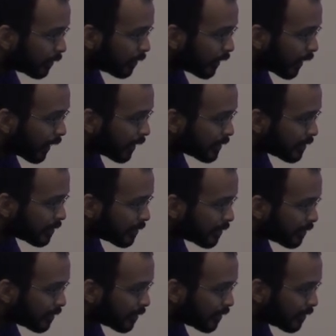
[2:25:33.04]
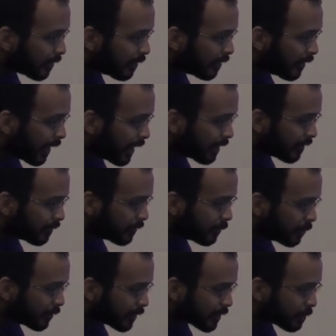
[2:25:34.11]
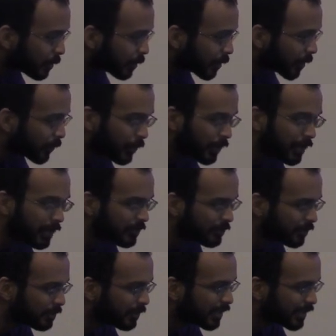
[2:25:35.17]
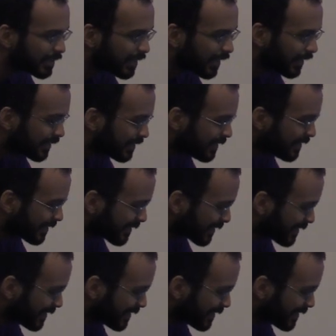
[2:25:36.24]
Yeah, it's native units per 100 milliseconds.